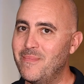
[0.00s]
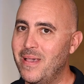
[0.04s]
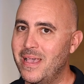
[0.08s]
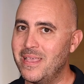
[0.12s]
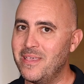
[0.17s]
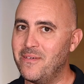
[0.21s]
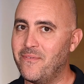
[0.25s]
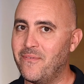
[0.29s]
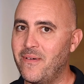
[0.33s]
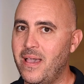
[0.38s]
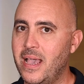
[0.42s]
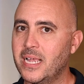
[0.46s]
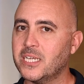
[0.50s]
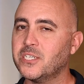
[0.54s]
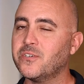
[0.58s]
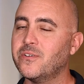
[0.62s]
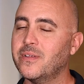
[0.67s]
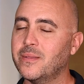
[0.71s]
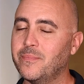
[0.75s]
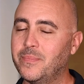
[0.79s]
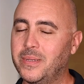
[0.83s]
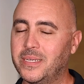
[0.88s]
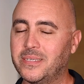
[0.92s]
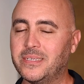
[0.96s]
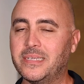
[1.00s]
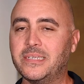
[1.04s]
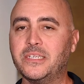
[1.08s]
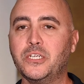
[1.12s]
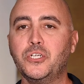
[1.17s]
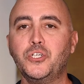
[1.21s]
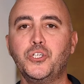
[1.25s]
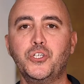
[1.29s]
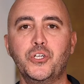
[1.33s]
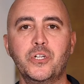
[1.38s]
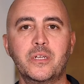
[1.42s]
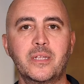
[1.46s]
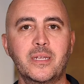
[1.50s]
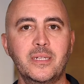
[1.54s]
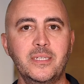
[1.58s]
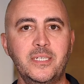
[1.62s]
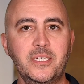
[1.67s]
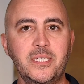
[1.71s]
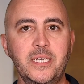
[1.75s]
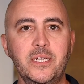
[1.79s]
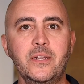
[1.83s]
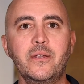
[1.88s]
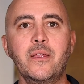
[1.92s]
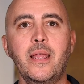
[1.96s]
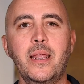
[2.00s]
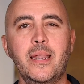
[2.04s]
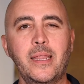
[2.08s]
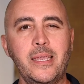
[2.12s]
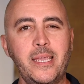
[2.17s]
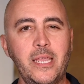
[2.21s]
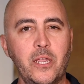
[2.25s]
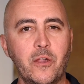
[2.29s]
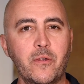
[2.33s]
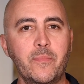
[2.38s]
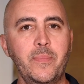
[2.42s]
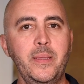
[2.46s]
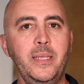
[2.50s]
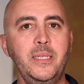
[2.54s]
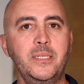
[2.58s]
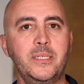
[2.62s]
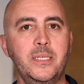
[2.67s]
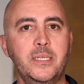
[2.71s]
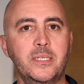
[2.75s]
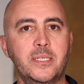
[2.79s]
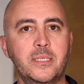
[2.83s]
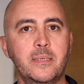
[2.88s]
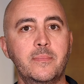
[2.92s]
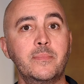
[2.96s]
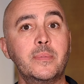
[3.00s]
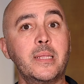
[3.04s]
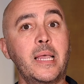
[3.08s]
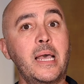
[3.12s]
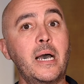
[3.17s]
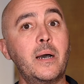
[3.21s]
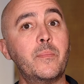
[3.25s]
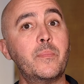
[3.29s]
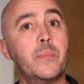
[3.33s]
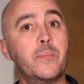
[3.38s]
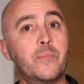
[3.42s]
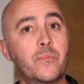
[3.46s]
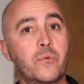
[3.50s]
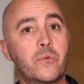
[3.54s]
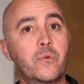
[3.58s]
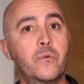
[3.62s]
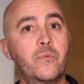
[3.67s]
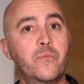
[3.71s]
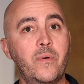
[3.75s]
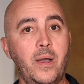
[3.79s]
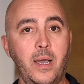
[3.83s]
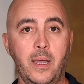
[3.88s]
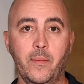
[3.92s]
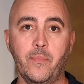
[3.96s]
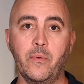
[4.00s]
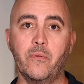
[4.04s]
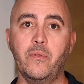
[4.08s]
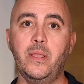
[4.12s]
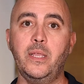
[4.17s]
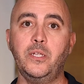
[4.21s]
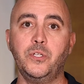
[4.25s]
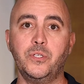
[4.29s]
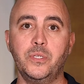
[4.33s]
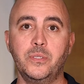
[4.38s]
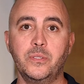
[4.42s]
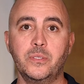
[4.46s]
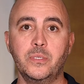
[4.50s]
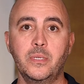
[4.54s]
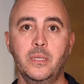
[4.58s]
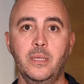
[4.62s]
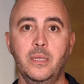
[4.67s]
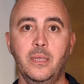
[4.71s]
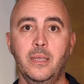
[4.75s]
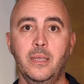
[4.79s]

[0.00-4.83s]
manufacturing business should consider an ERP system to help improve operations.